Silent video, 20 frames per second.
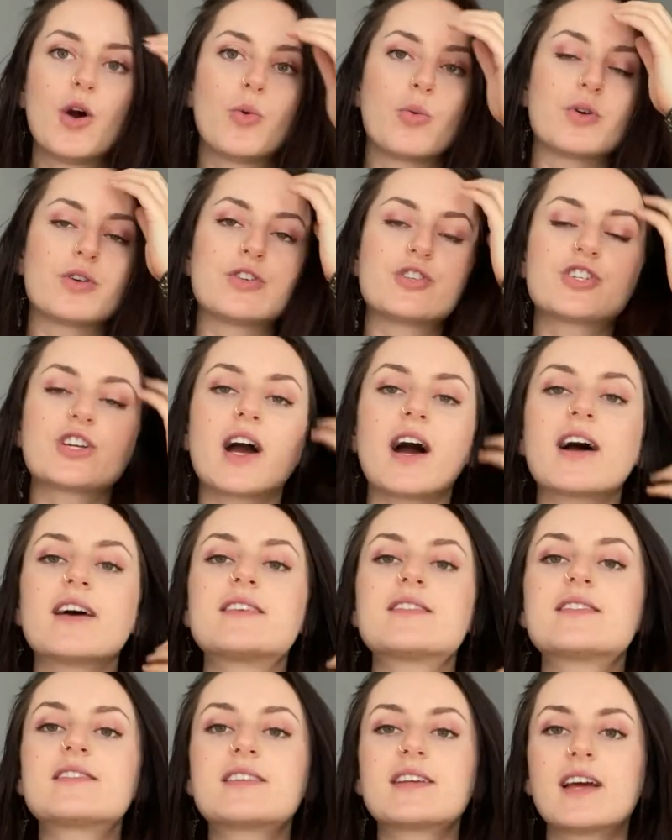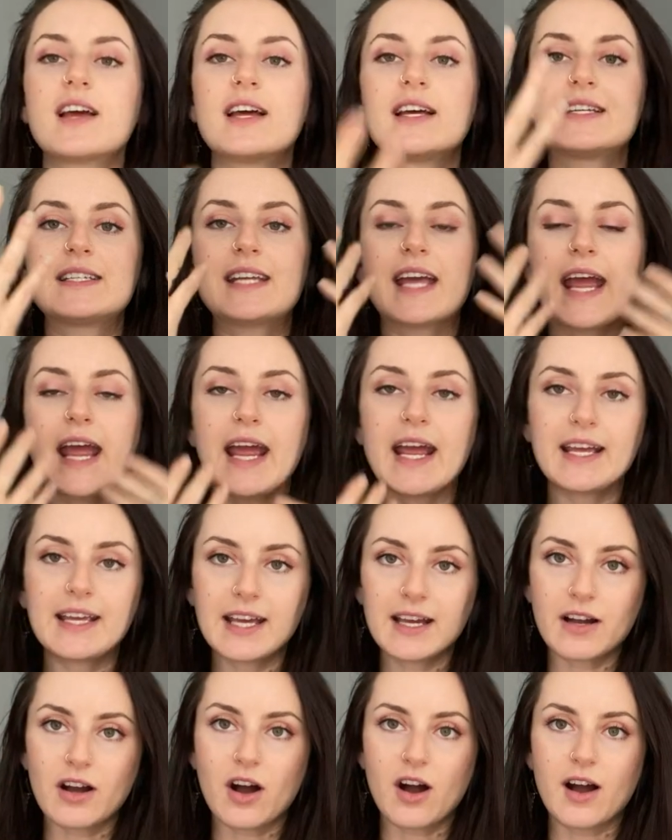We're just
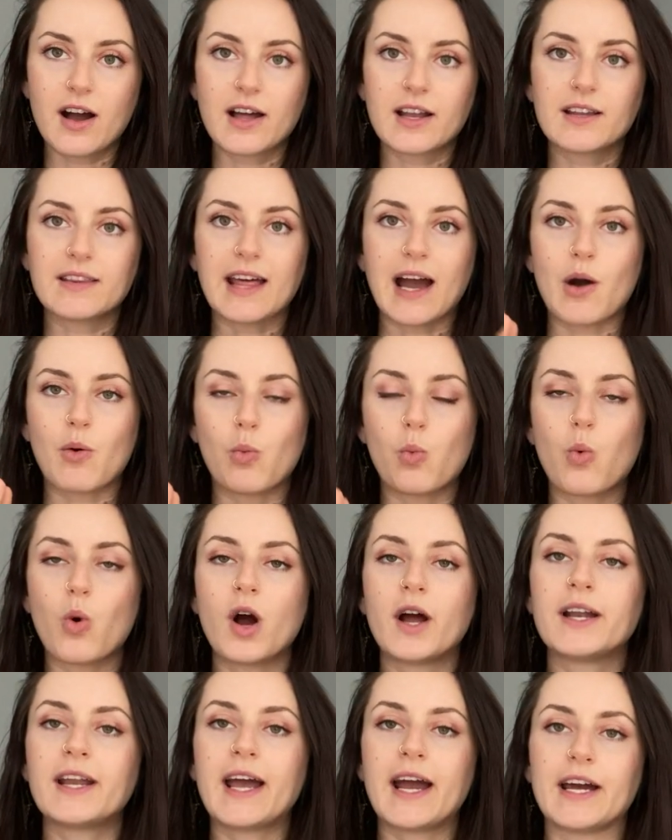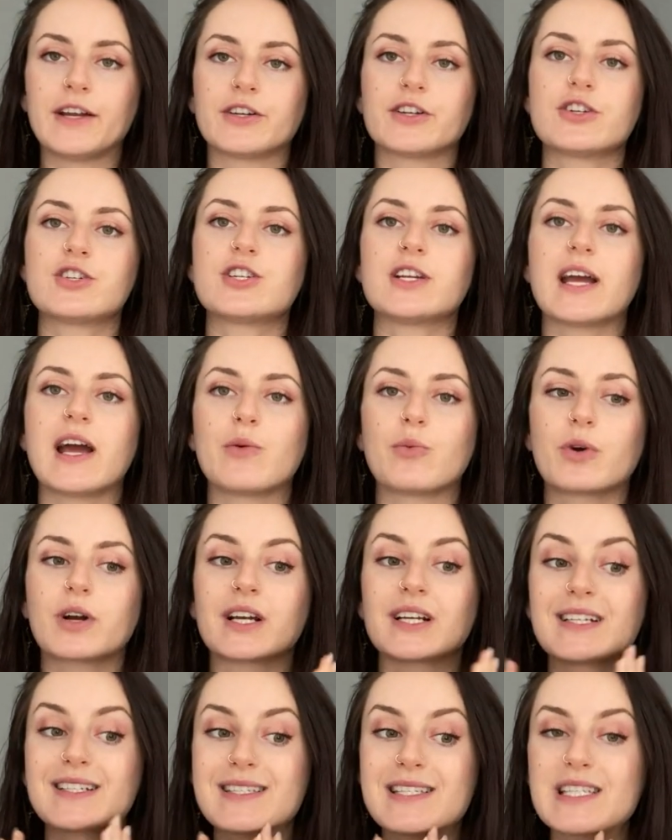taking on that one energy and we're
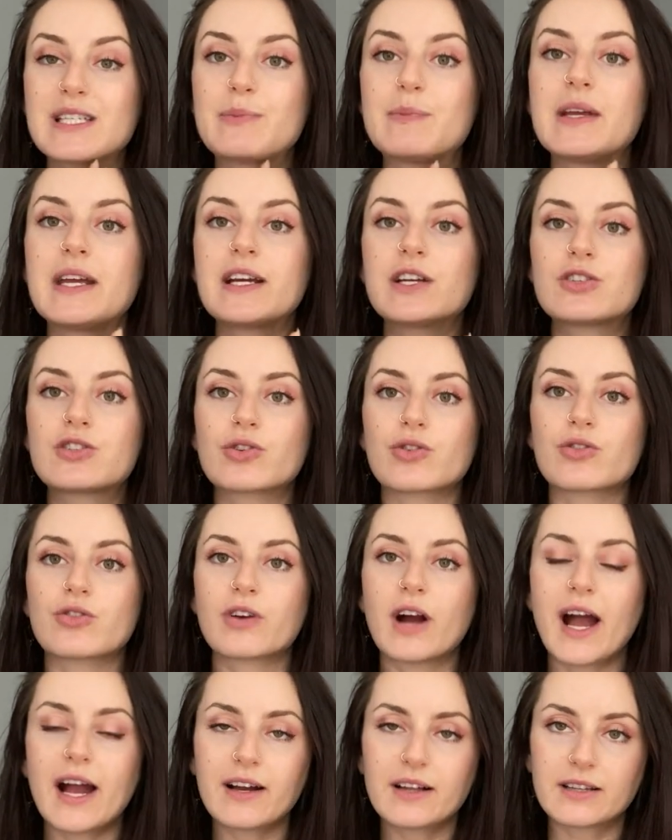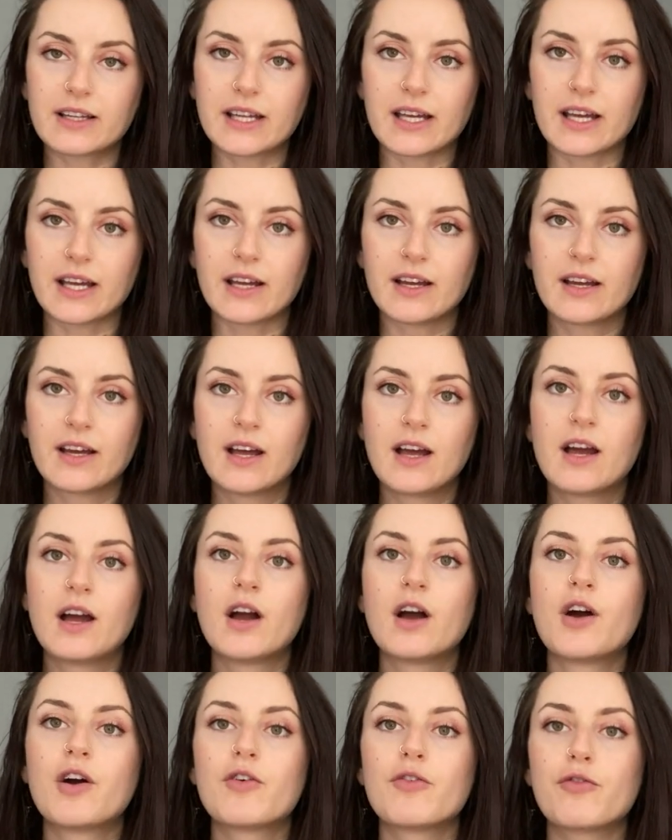going to speak directly
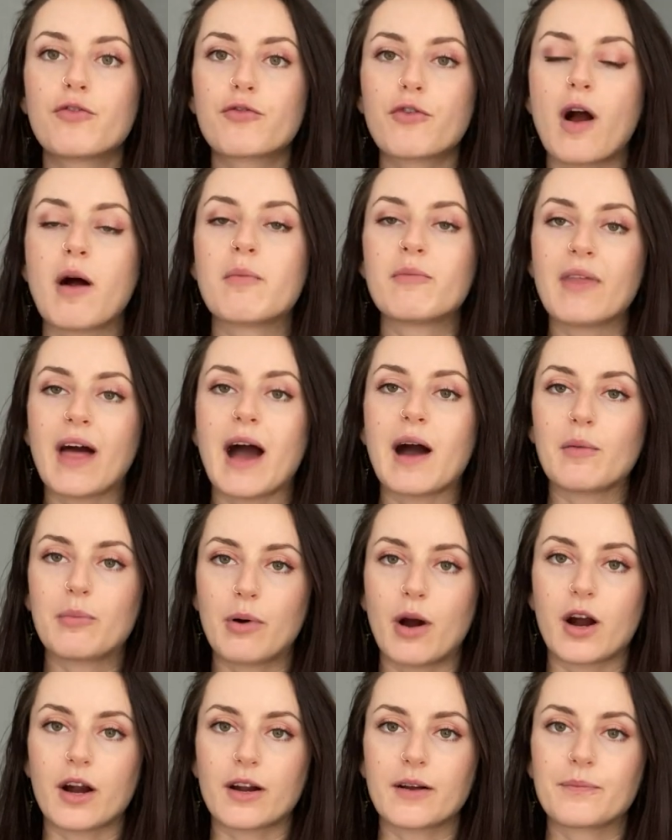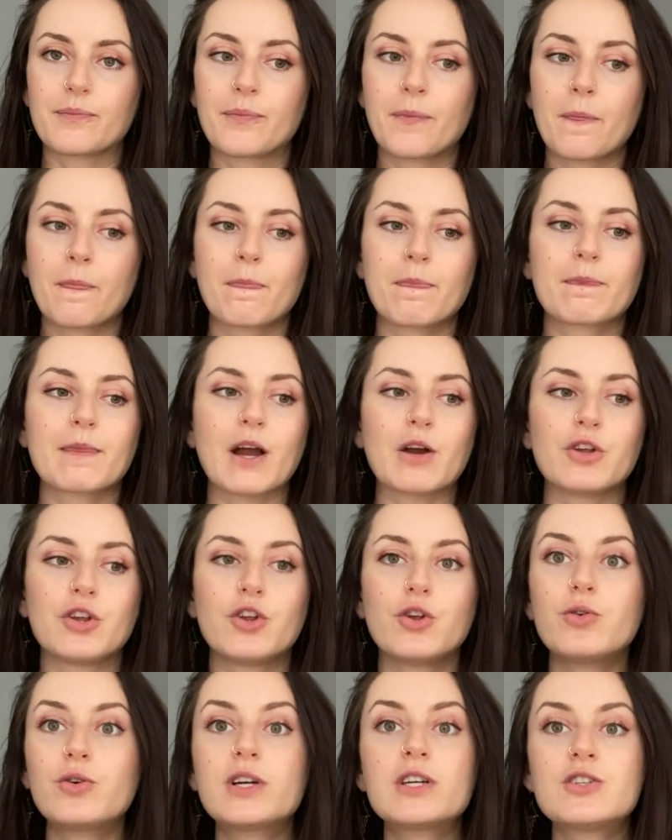from that part. Now,
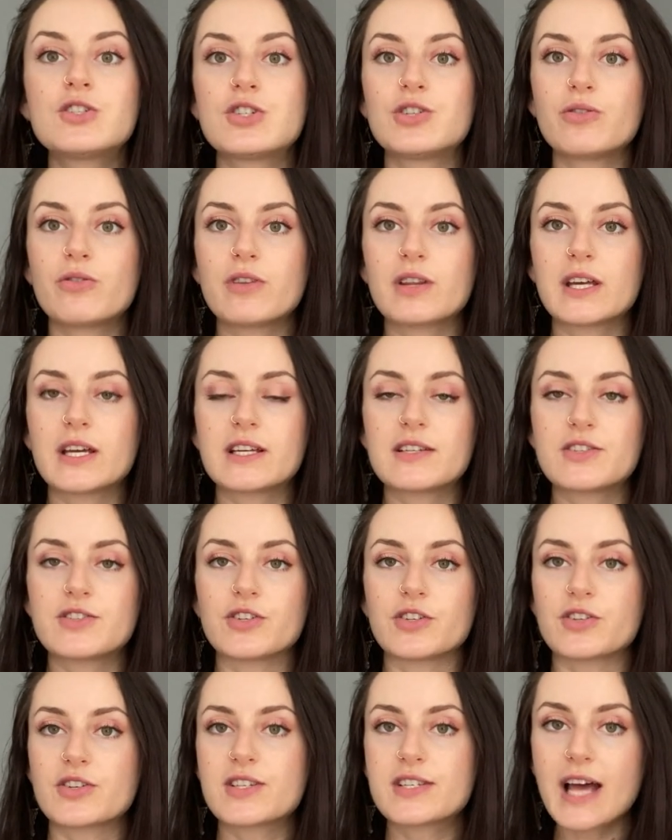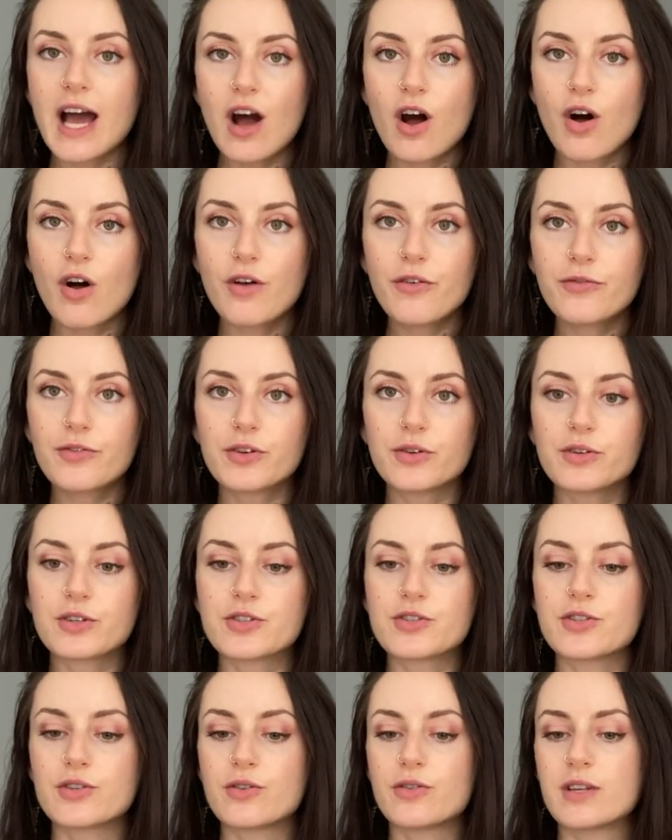you can do this yourself. You
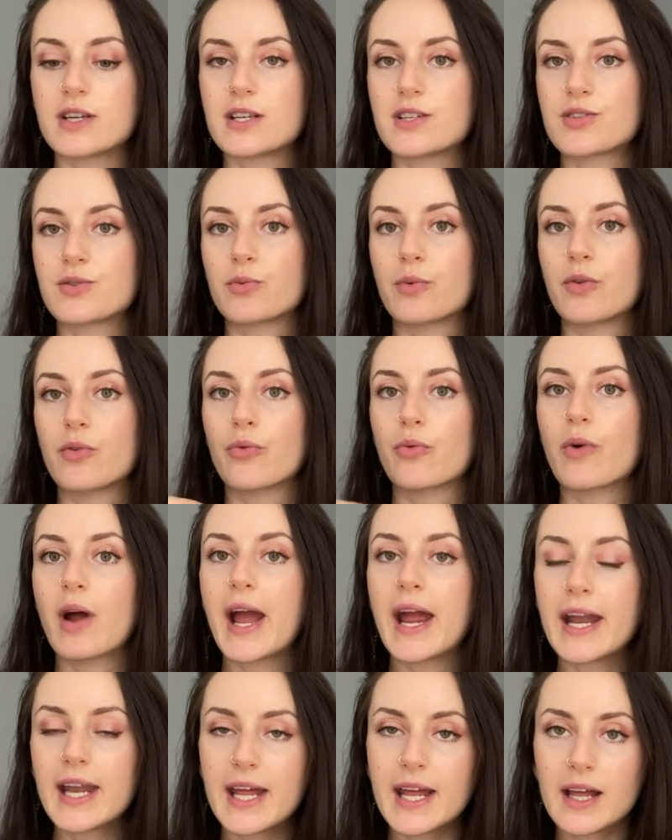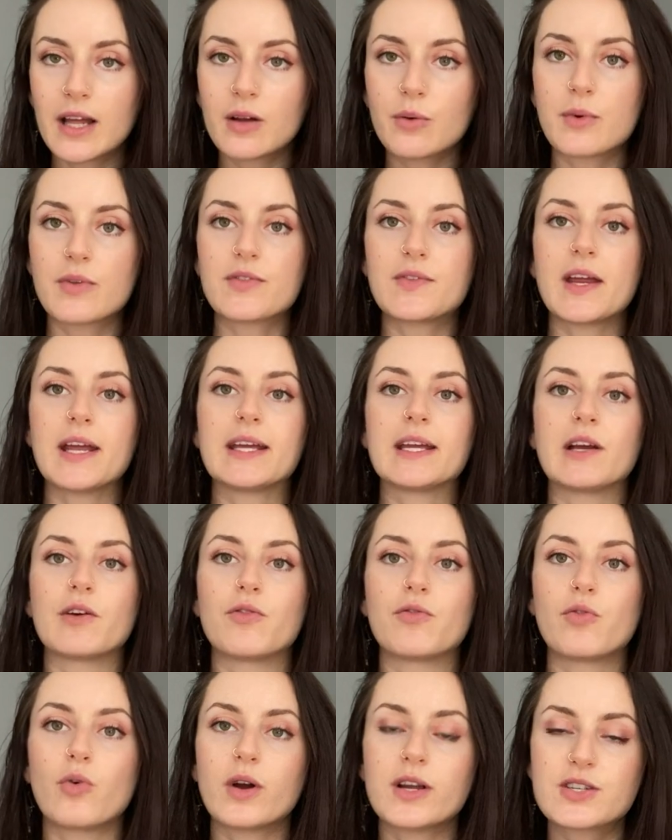can do this with writing, with
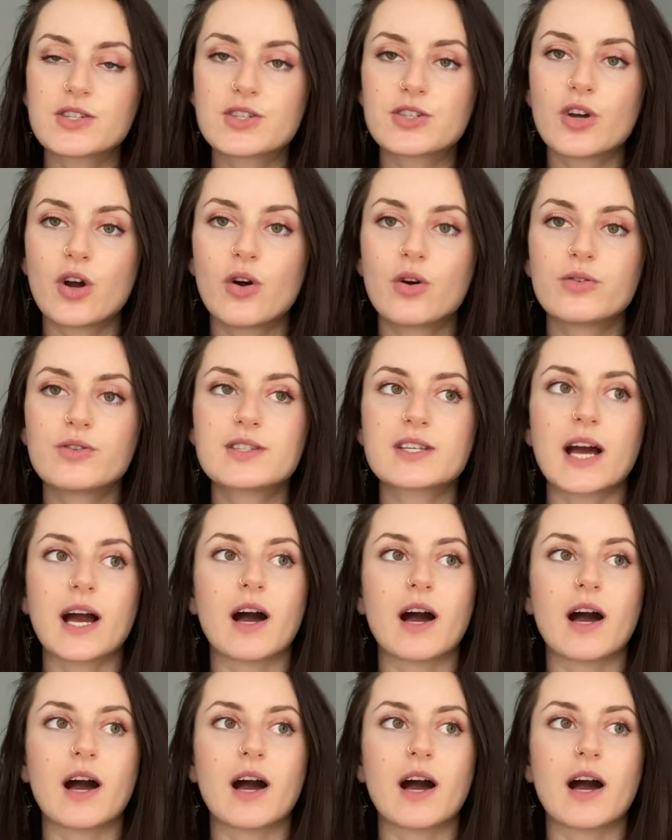taking voice notes.